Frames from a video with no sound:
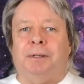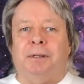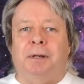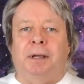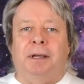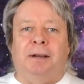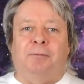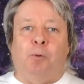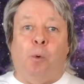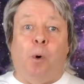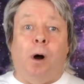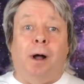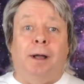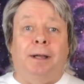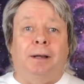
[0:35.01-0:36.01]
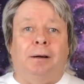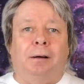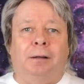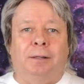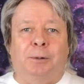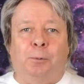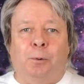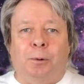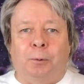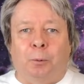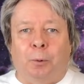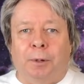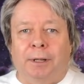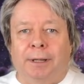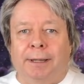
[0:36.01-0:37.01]
today of why Hollywood
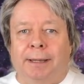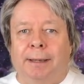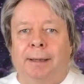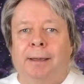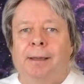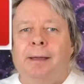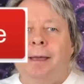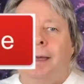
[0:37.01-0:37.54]
really